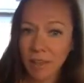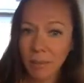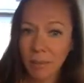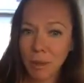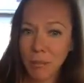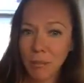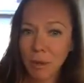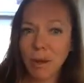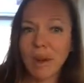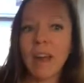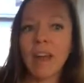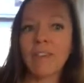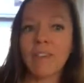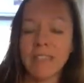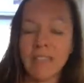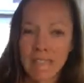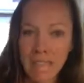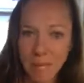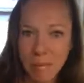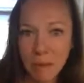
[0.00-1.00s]
bit more every
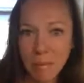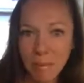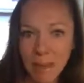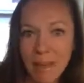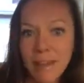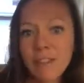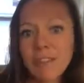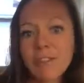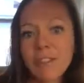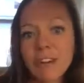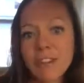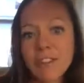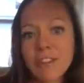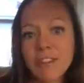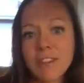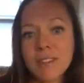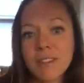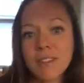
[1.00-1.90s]
time I bake a fresh